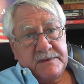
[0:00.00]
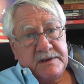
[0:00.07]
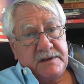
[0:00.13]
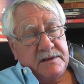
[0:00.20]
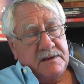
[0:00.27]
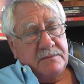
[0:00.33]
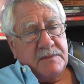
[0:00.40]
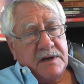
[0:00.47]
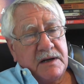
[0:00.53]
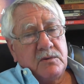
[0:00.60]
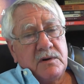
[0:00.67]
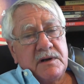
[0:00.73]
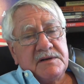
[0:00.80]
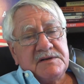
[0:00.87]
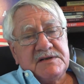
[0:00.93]
You might
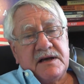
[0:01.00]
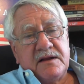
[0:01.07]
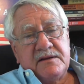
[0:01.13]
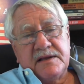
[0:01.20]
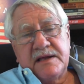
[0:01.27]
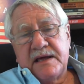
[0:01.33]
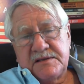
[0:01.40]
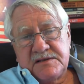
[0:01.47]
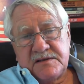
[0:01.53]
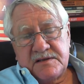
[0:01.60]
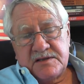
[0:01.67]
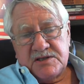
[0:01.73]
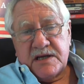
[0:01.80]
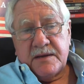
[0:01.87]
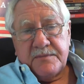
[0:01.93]
want to tell that to the
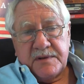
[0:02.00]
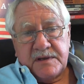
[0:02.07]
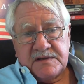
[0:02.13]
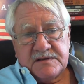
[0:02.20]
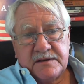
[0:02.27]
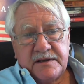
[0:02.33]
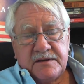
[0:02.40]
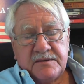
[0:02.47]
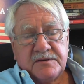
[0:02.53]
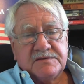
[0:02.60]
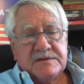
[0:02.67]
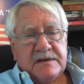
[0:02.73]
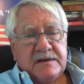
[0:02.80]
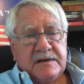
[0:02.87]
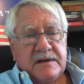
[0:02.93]
Japanese leaders.
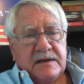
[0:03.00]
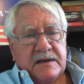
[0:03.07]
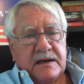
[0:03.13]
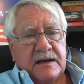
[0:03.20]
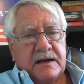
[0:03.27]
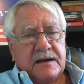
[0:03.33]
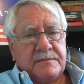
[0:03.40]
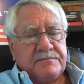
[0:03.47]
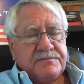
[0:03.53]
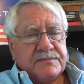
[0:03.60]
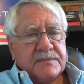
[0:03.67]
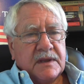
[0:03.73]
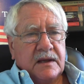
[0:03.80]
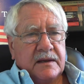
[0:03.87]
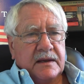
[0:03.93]
Um,
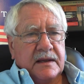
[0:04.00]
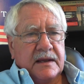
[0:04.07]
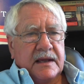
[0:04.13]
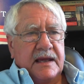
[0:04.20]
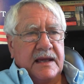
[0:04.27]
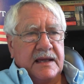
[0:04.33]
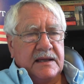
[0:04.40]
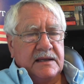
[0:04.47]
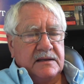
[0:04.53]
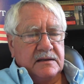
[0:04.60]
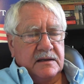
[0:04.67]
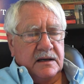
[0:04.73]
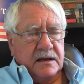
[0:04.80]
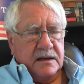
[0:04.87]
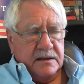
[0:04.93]
a
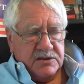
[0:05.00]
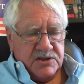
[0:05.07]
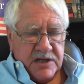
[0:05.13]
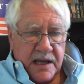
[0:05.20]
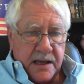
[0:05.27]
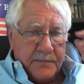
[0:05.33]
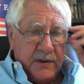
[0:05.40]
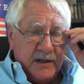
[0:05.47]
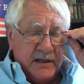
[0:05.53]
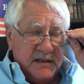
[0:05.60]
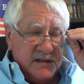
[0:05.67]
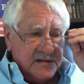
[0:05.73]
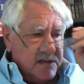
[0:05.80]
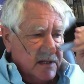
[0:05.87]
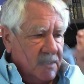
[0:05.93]
uh,
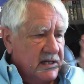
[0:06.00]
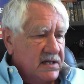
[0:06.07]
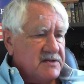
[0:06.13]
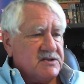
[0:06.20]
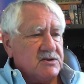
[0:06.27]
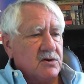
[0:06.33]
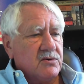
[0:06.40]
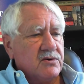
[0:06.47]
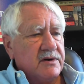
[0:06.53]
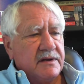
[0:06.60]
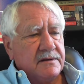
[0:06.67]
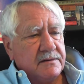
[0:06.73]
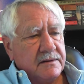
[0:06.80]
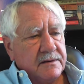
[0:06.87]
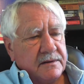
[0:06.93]
Japanese
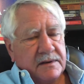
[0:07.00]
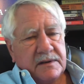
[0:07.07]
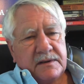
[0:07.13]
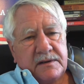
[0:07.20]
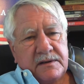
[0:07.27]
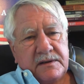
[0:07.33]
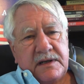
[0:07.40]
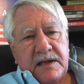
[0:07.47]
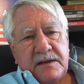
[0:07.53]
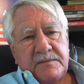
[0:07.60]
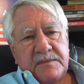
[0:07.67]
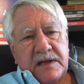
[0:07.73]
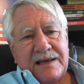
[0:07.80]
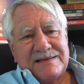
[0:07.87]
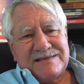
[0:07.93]
historian
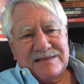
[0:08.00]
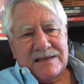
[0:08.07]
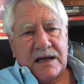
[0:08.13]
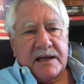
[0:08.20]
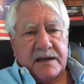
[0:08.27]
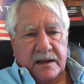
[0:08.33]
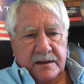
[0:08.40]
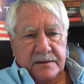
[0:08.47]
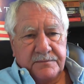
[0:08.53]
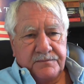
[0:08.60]
named Asada